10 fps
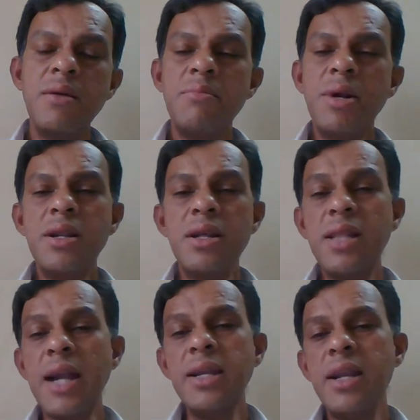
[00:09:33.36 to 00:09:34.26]
but
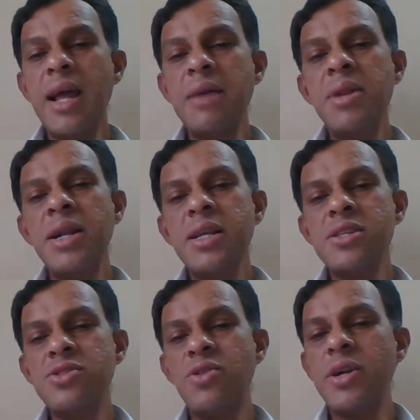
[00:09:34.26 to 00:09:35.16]
that reliability
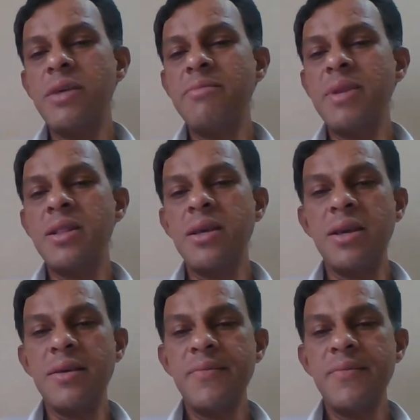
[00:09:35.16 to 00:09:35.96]
is not everything.